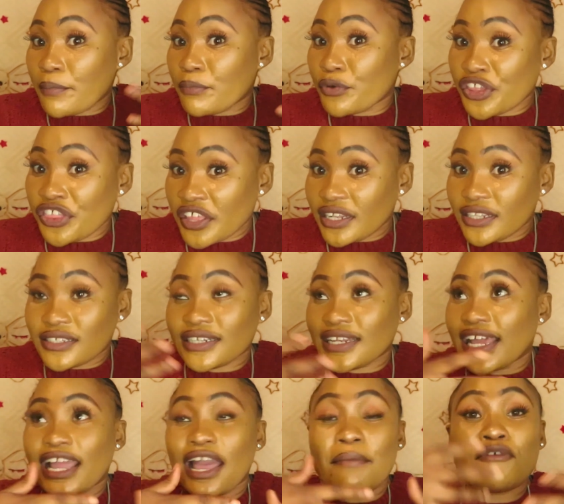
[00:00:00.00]
up with it,
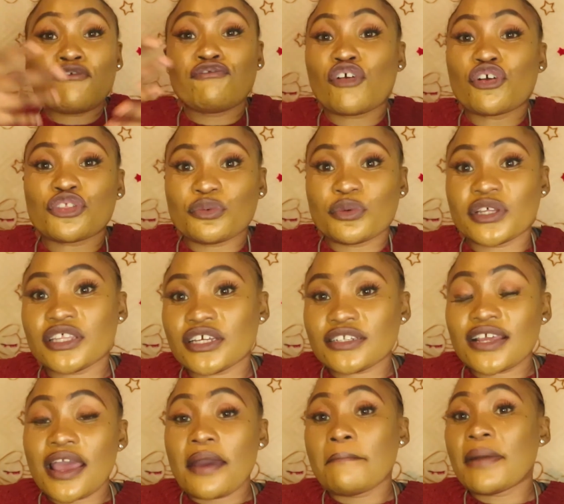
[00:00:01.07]
like coming forth with it.